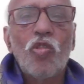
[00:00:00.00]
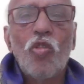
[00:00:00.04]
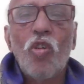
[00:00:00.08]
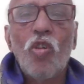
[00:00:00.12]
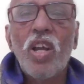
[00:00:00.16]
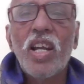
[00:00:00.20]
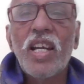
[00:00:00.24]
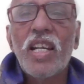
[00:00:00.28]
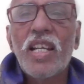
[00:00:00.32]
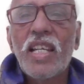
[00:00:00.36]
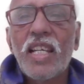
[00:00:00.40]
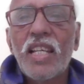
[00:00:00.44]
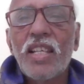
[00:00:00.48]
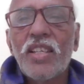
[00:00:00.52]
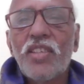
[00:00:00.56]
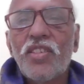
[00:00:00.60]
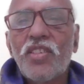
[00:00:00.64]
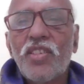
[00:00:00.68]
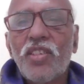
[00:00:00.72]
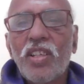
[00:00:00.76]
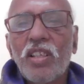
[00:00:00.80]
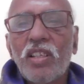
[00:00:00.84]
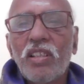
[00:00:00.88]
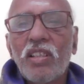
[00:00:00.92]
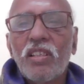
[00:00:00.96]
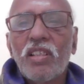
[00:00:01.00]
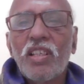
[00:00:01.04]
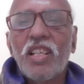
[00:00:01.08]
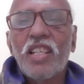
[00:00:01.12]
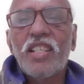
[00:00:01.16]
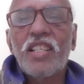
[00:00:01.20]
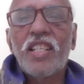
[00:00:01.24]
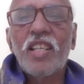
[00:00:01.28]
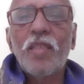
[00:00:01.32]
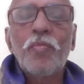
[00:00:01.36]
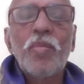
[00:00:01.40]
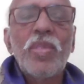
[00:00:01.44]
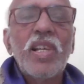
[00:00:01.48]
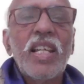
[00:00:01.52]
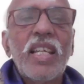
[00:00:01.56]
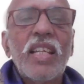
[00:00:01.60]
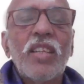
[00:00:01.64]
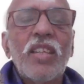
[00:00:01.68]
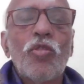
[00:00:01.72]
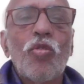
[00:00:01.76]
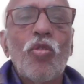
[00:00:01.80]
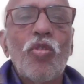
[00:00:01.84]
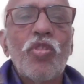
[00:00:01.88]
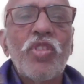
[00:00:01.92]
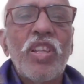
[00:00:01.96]
qualities
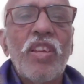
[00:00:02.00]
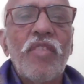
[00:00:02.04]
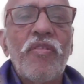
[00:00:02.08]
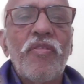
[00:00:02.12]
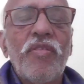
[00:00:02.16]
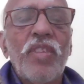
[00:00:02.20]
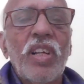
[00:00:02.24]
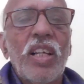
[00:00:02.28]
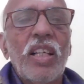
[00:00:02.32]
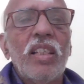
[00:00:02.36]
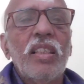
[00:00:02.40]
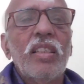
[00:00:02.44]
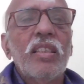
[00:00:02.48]
resembling those of